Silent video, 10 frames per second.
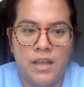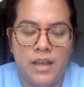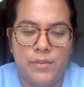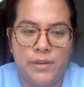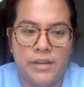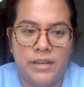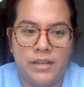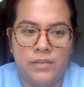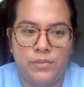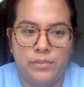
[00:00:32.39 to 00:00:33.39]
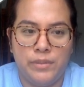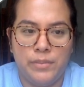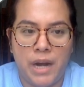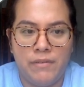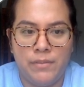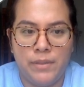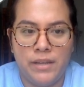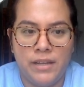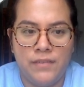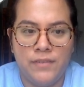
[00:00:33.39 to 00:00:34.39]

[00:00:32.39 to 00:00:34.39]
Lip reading: headbutting, inappropriate private play,